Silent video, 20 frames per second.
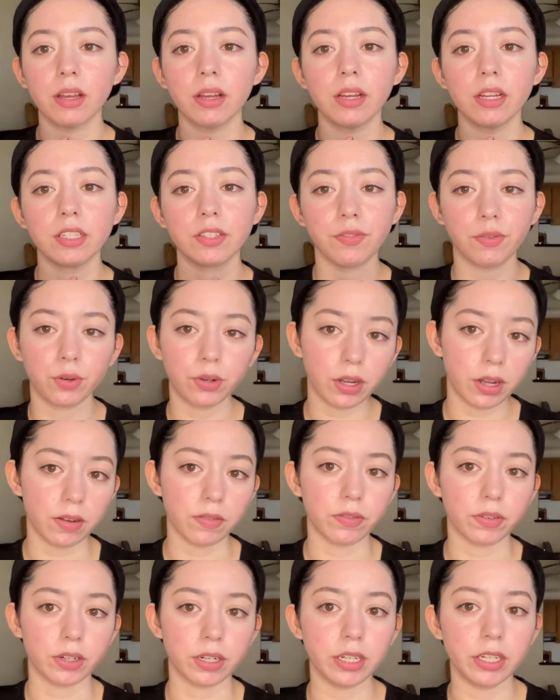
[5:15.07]
It's full
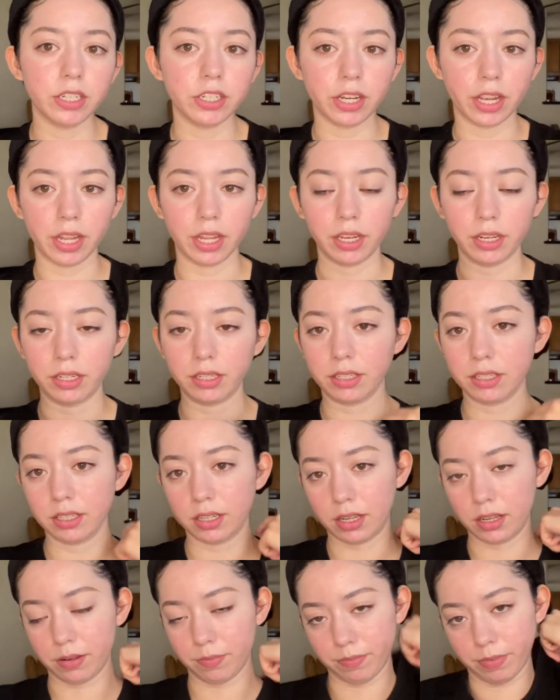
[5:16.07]
coverage, and
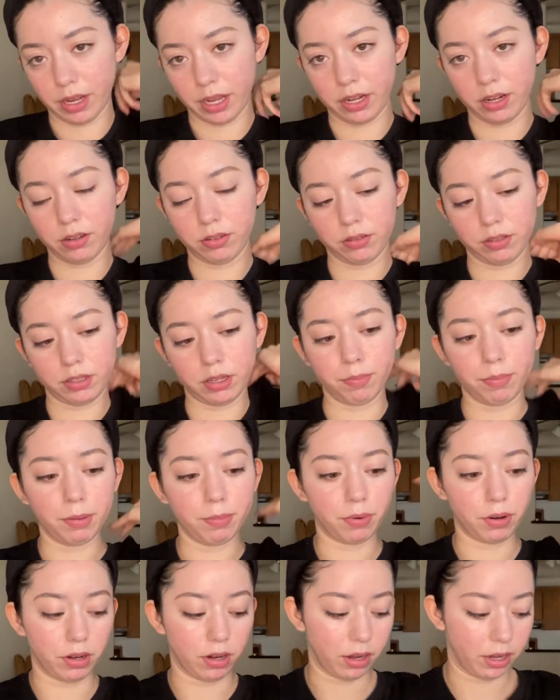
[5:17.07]
I know some
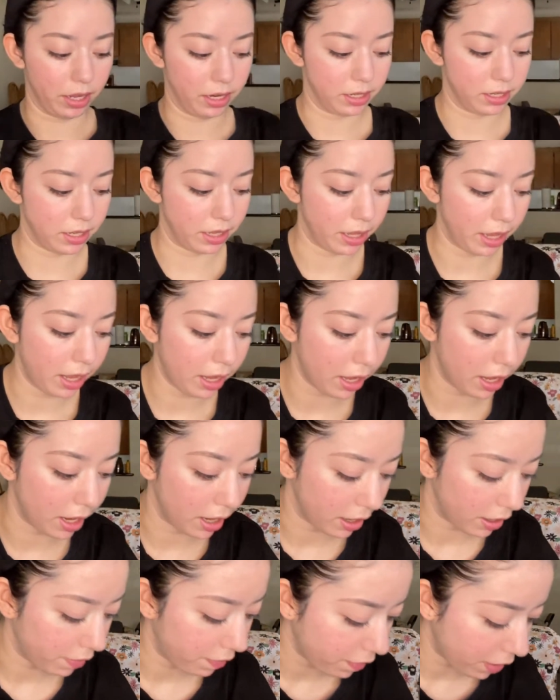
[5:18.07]
people are not into that, and
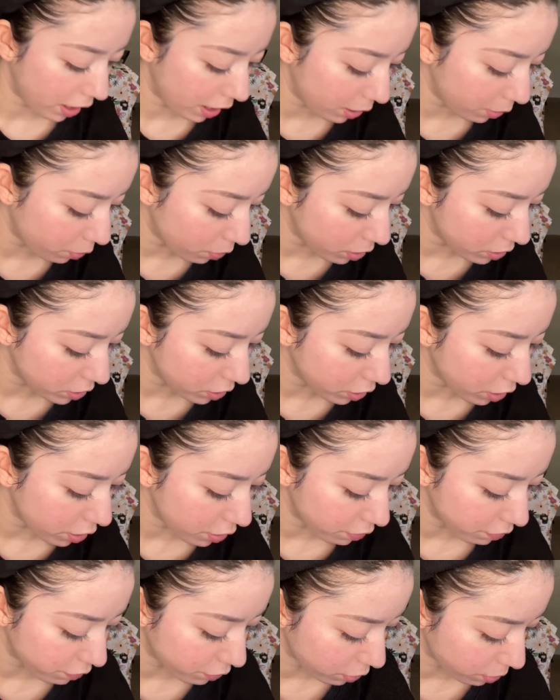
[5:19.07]
if I want to go
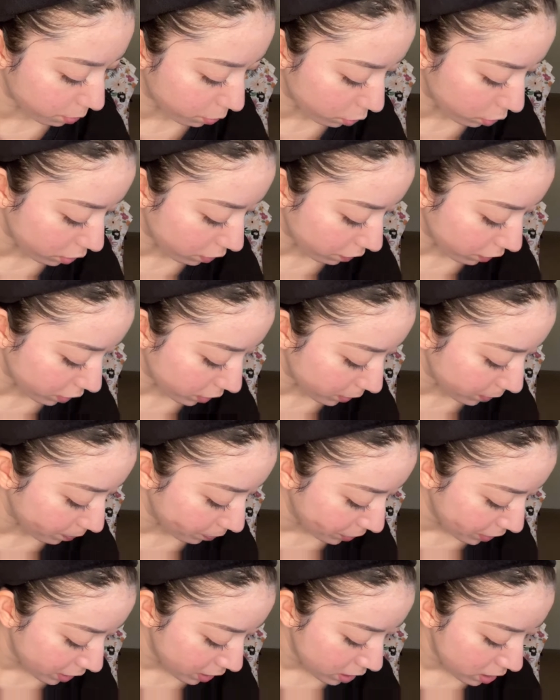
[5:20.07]
for more of
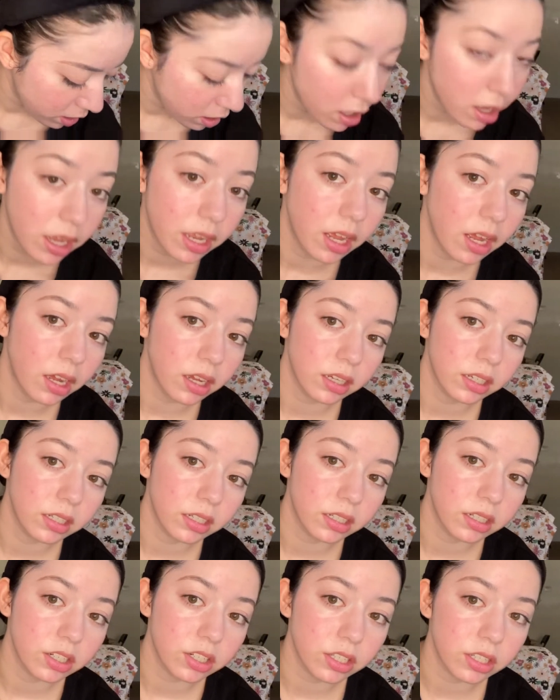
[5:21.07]

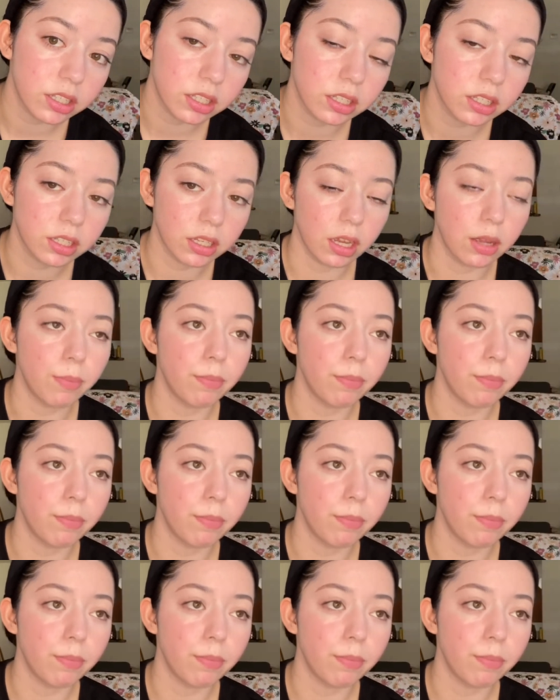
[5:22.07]
a just